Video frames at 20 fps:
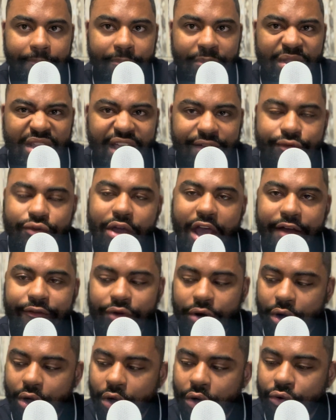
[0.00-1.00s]
If you have
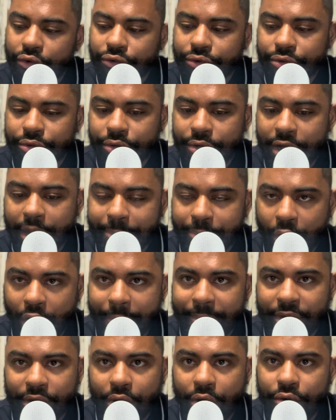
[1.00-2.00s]
your own
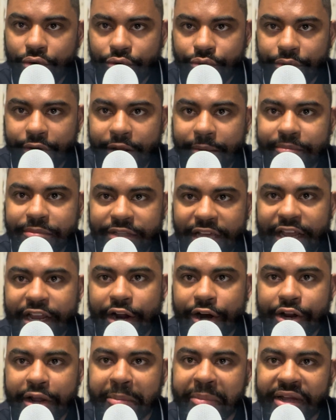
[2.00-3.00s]
apartment or own crib, take
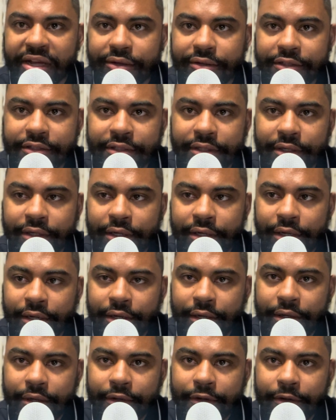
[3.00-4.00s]
care of your bills.
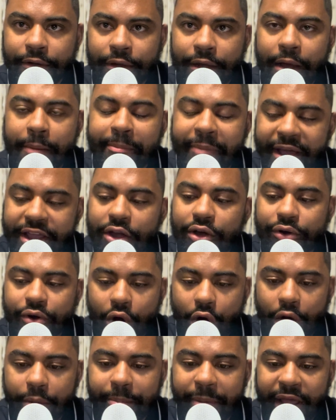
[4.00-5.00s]
Pay your
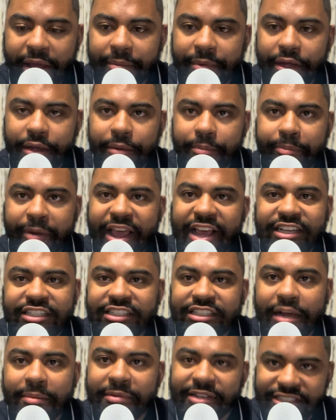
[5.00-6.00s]
car payment. It's
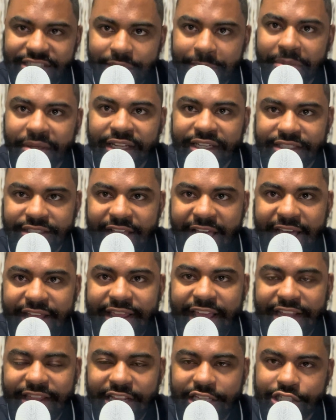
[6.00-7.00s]
something as simple as
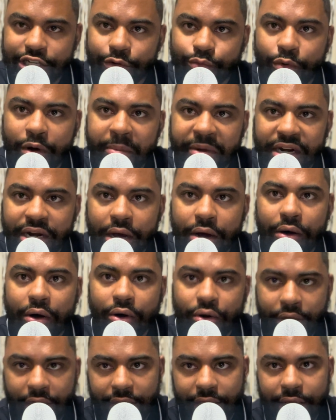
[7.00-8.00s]
that lets a woman know,
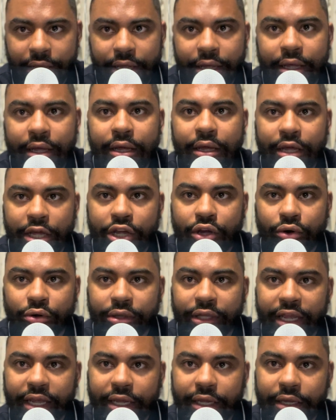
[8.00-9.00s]
okay, he gonna
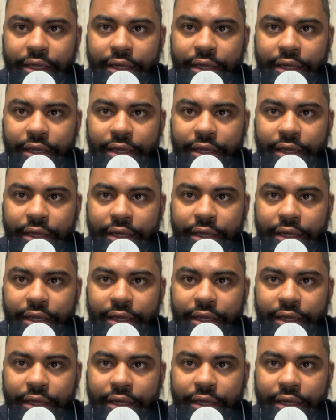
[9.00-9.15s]
lead.